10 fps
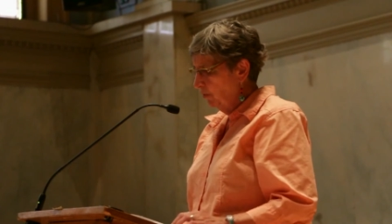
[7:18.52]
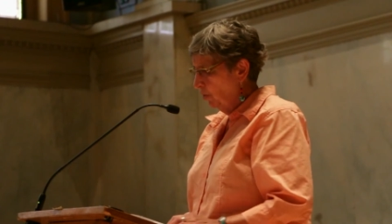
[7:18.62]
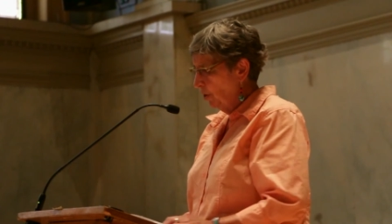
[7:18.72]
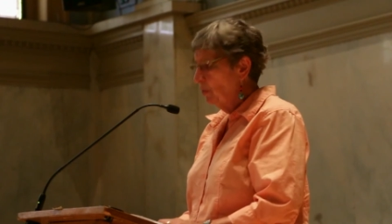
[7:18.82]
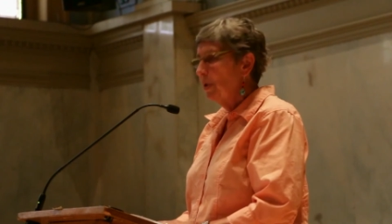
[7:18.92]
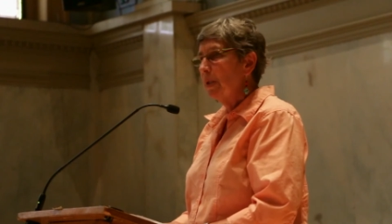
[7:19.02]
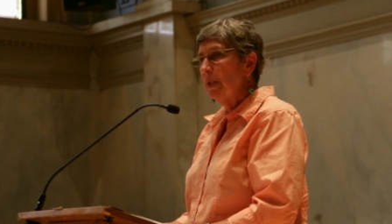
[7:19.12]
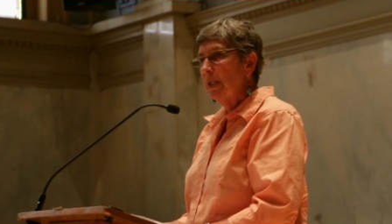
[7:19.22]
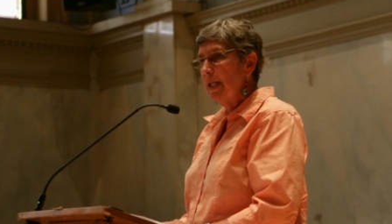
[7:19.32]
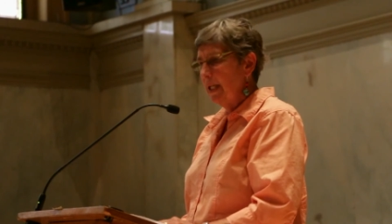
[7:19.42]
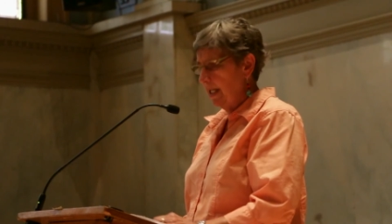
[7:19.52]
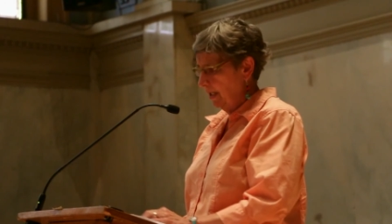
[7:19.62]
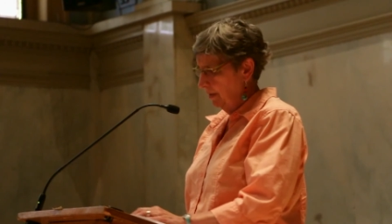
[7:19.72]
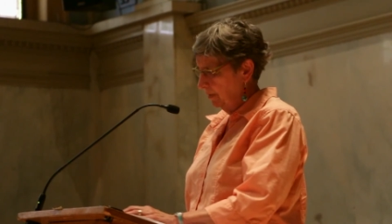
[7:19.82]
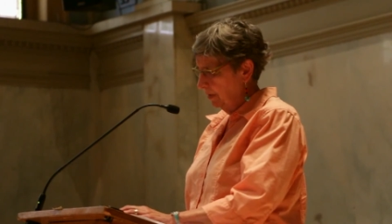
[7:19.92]
for you to
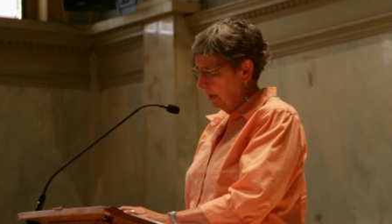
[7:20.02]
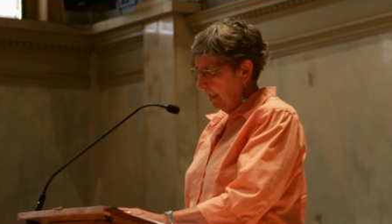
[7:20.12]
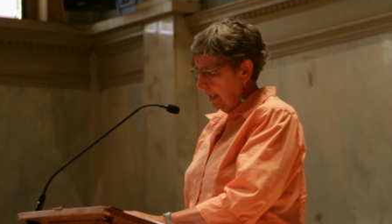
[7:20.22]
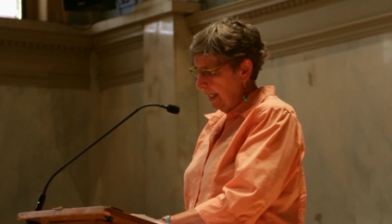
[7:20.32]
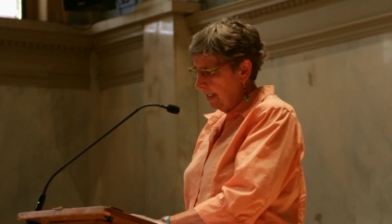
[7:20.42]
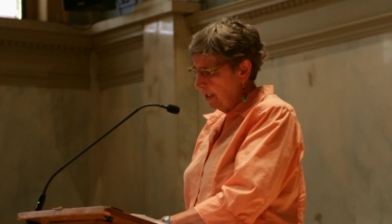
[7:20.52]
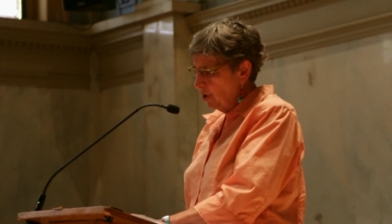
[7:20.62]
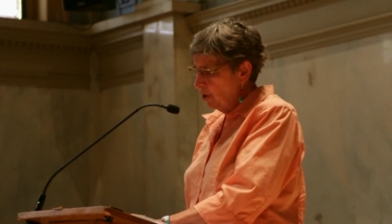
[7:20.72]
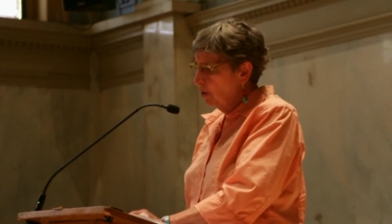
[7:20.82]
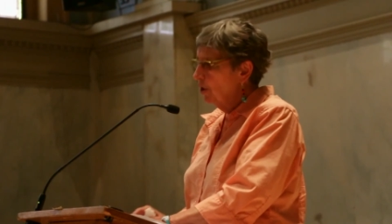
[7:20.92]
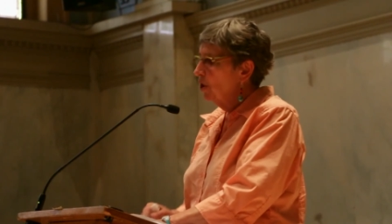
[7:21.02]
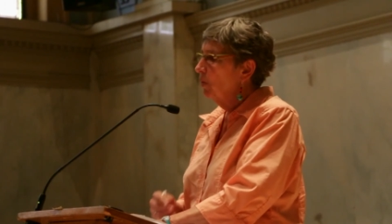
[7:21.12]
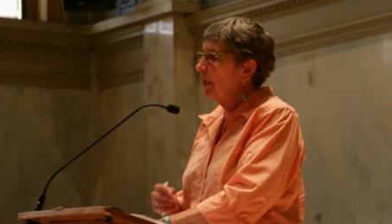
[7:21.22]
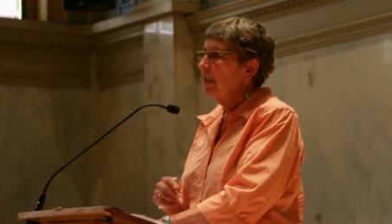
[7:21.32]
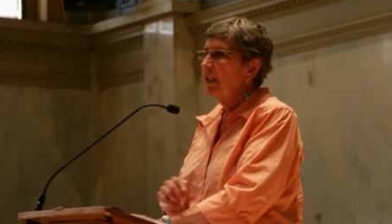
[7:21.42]
see. It
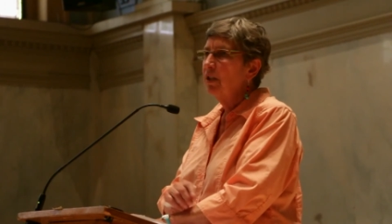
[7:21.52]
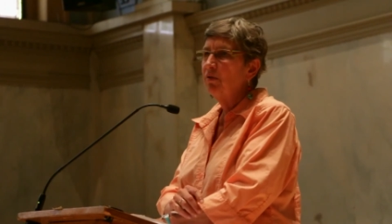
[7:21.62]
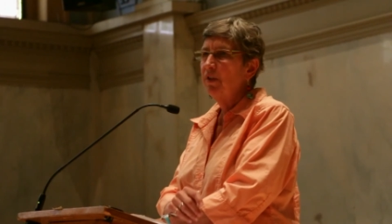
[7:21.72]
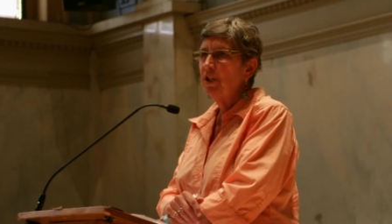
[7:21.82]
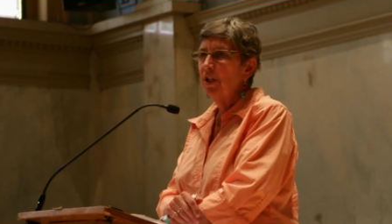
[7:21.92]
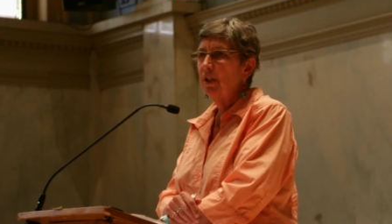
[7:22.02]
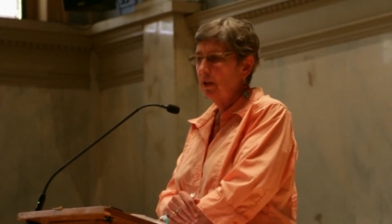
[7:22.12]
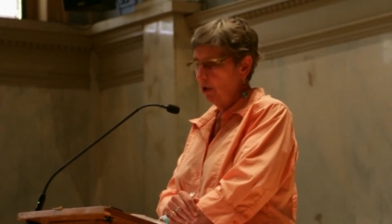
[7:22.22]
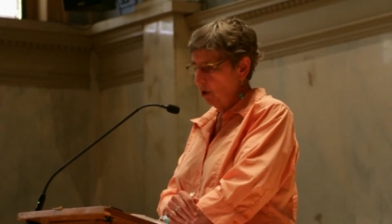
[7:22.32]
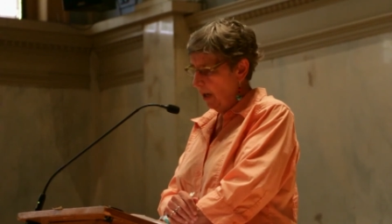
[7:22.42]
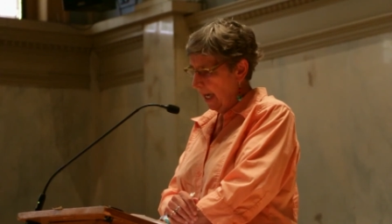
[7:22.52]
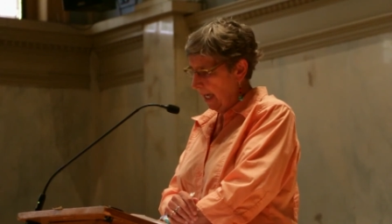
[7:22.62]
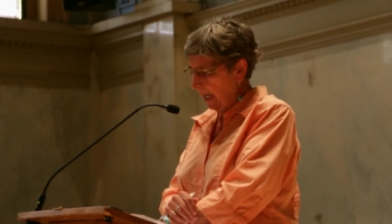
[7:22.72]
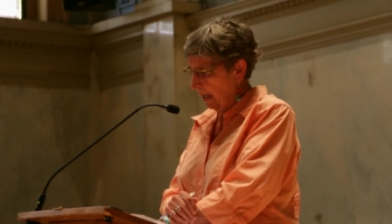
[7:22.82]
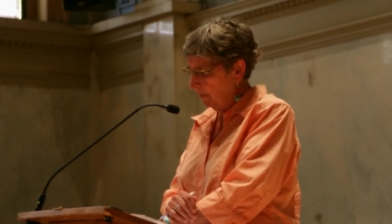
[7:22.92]
distorts what little vision you
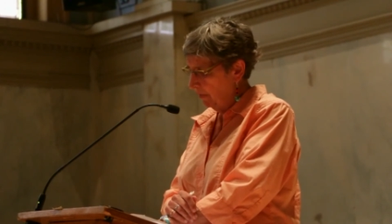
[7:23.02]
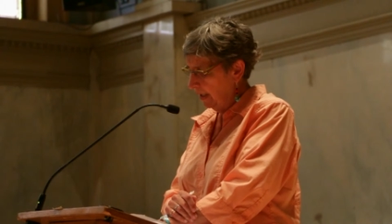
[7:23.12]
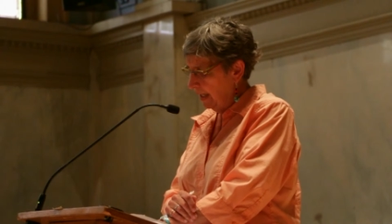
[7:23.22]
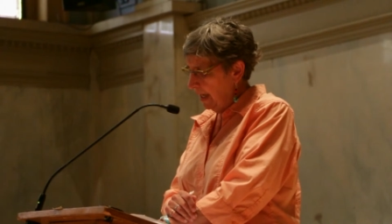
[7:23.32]
have.